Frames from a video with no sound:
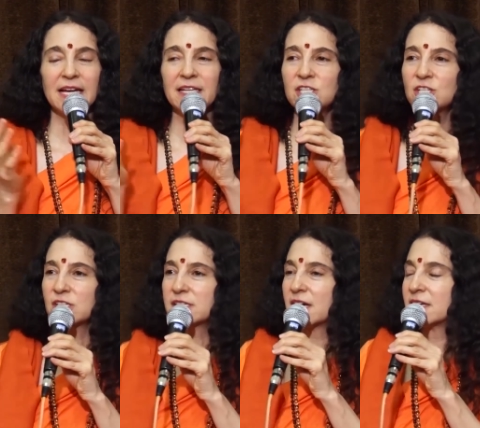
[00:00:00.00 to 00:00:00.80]
It's
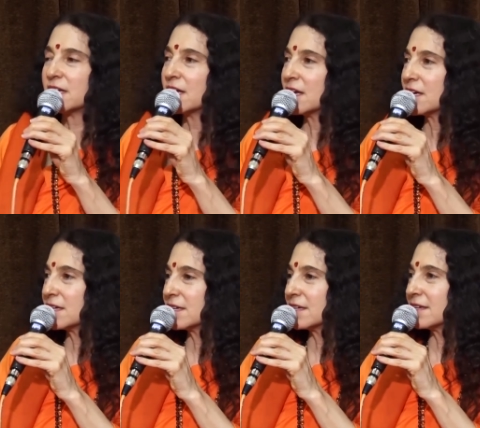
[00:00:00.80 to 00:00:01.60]
just a
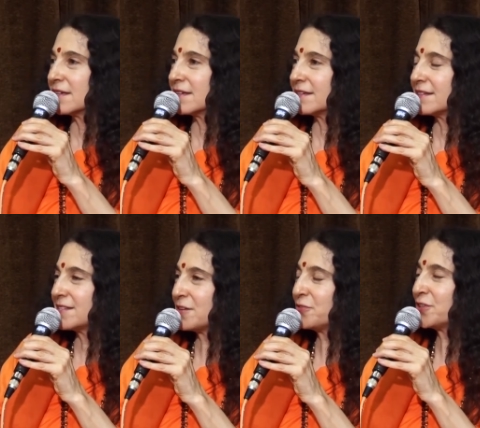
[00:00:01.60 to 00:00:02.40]

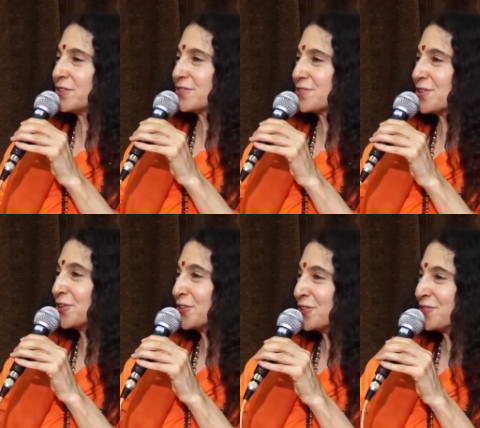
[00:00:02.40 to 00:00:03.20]
different
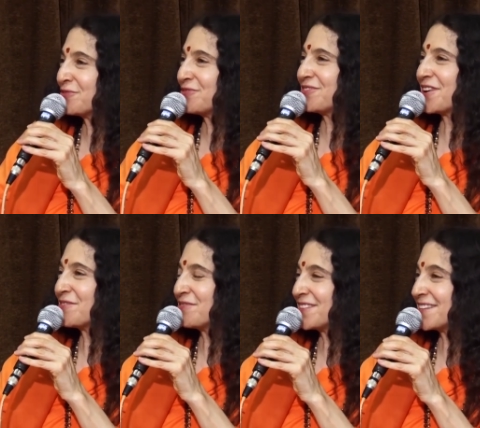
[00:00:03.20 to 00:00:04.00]
turn of
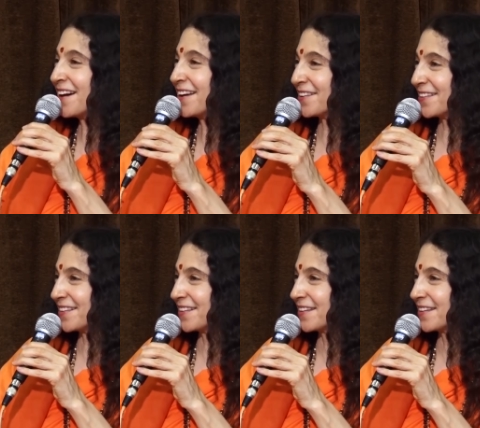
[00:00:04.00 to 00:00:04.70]
the dial.